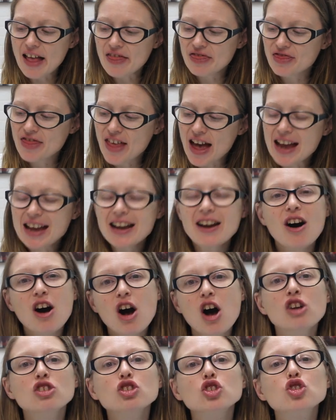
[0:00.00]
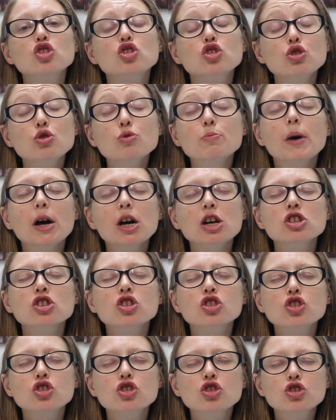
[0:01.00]
They are super,
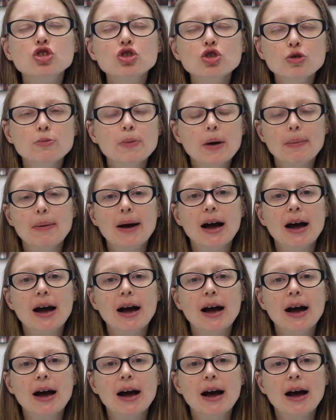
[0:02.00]
super